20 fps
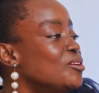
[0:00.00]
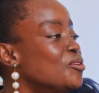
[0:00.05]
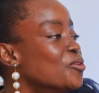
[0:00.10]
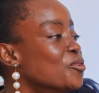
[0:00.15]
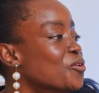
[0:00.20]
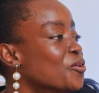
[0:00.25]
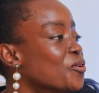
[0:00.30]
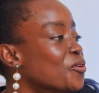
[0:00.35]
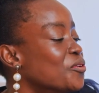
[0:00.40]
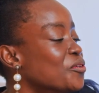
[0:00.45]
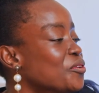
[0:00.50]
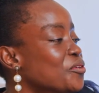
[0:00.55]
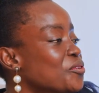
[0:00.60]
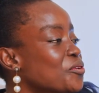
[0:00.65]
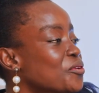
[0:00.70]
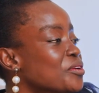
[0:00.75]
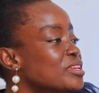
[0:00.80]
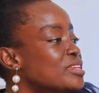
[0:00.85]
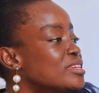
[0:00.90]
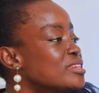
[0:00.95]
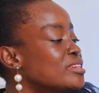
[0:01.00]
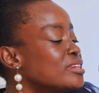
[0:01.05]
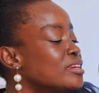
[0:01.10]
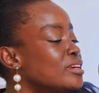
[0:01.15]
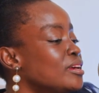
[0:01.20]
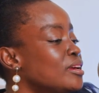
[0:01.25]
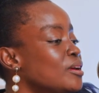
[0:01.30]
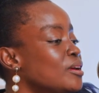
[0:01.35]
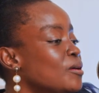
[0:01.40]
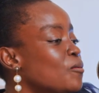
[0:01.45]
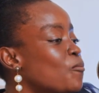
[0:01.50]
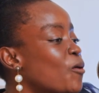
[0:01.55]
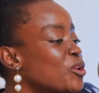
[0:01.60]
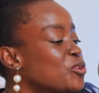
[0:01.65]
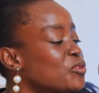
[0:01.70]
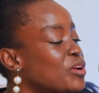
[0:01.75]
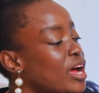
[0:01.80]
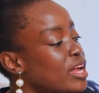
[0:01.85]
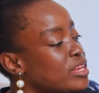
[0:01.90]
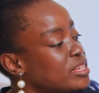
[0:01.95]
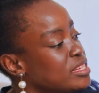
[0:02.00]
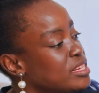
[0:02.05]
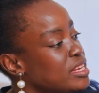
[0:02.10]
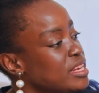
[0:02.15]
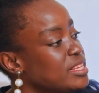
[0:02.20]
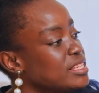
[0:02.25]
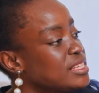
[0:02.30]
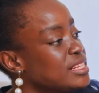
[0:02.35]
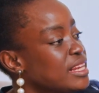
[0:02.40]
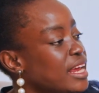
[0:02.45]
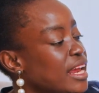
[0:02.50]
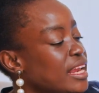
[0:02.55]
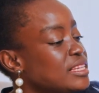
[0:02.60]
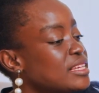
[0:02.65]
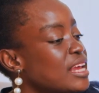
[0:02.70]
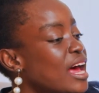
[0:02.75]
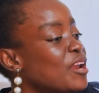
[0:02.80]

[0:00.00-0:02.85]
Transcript: You don't want to catch things late.